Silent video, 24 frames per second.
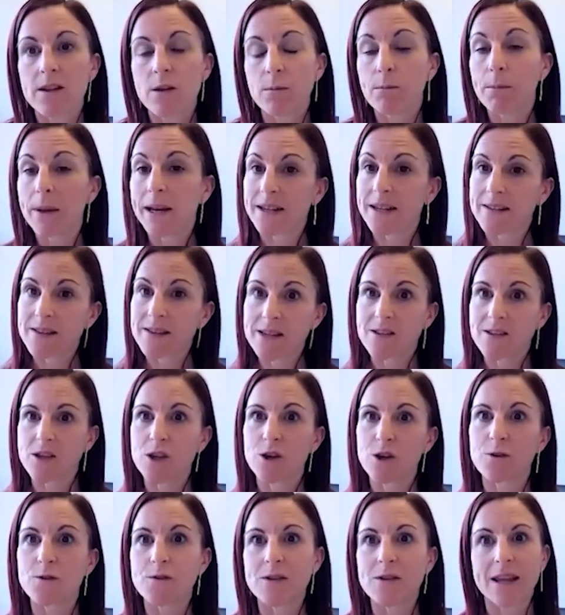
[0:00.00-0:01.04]
medicines
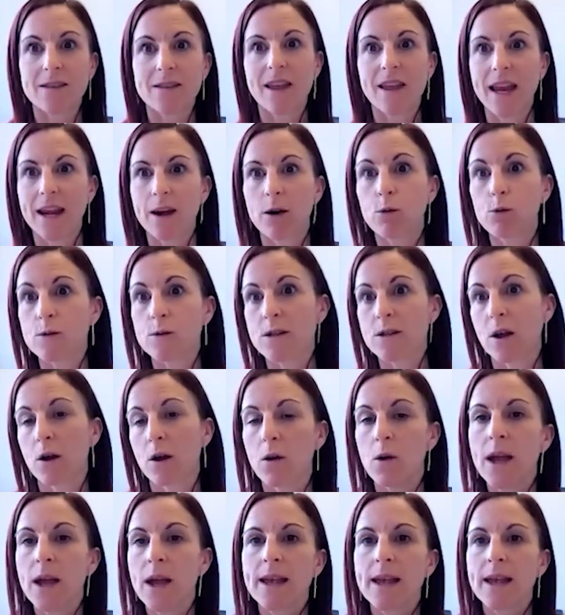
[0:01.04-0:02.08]
use, and then
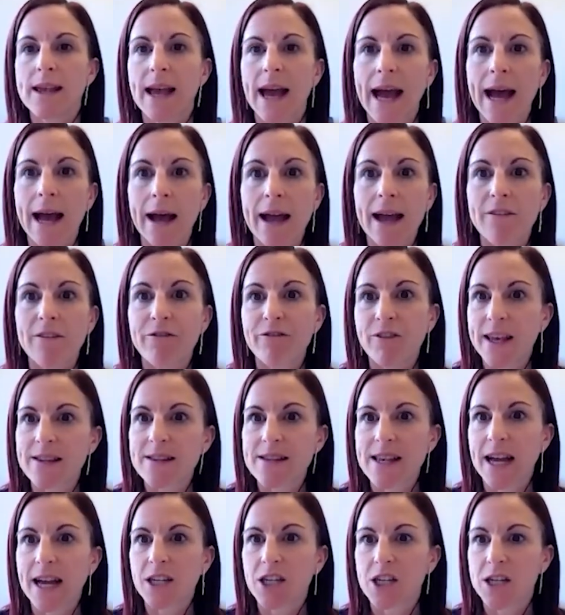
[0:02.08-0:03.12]
also
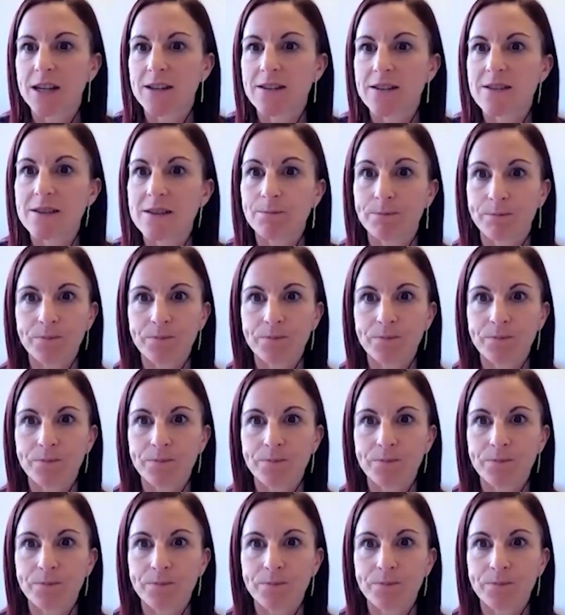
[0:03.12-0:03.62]
effects such as